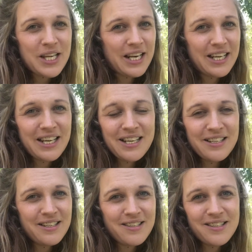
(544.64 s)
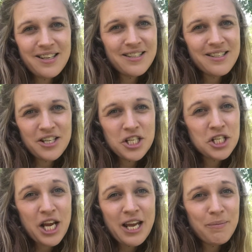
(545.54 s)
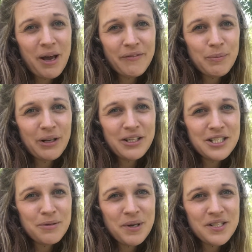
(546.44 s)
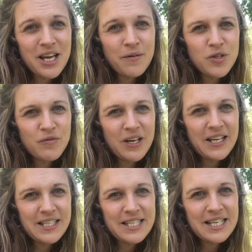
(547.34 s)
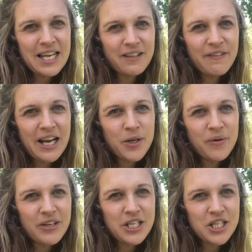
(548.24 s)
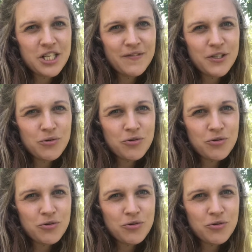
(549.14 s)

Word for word: any, it's such a shame. Having planted them ourselves, you really understand the value of each individual